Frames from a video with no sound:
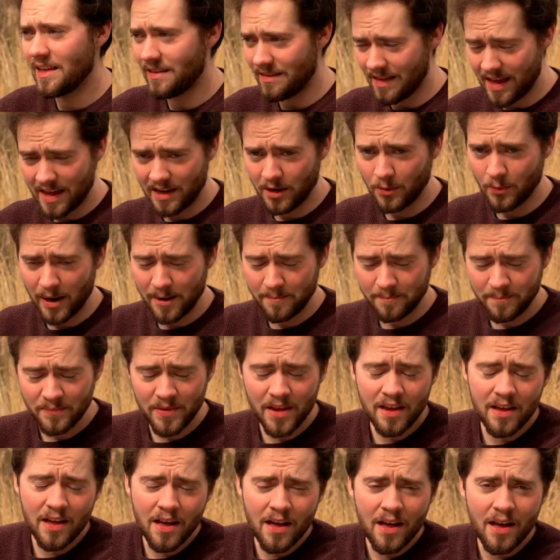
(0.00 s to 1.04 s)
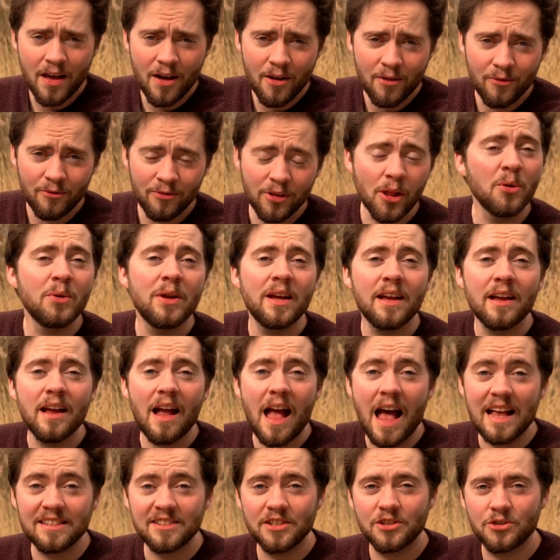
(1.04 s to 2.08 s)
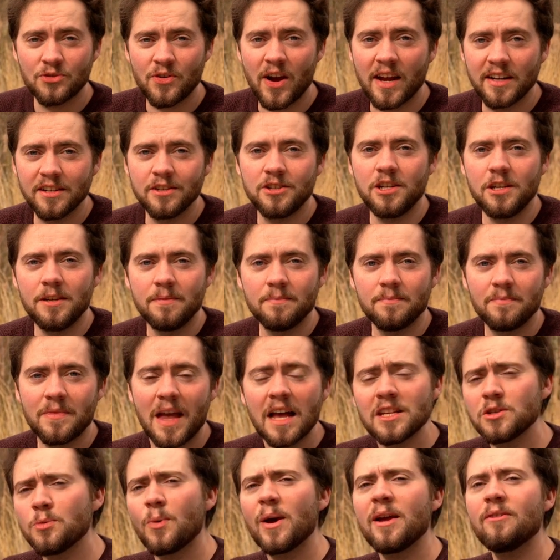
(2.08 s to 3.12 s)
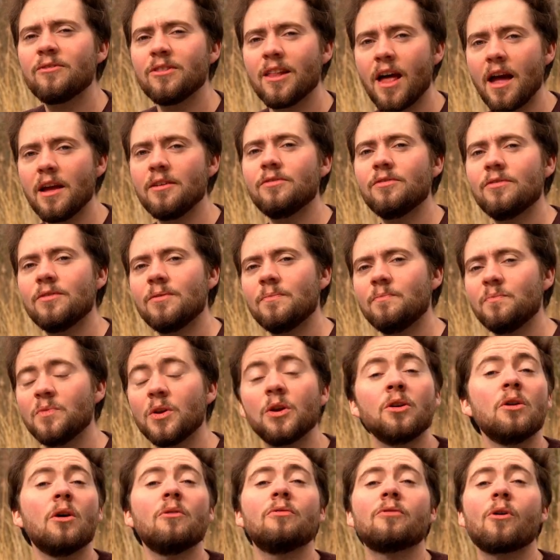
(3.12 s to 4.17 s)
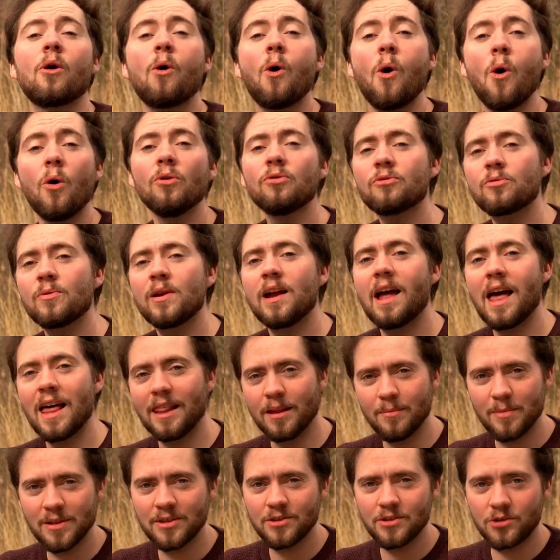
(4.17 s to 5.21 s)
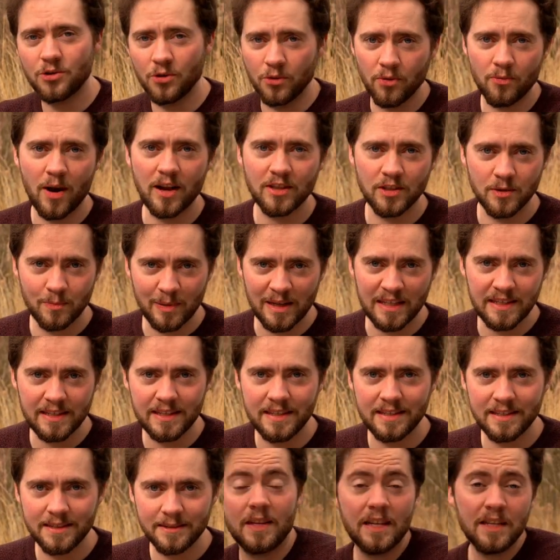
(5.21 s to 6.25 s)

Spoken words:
Anyway, floating as a strategy, as a way of life, could offer all 3 elements to the right species.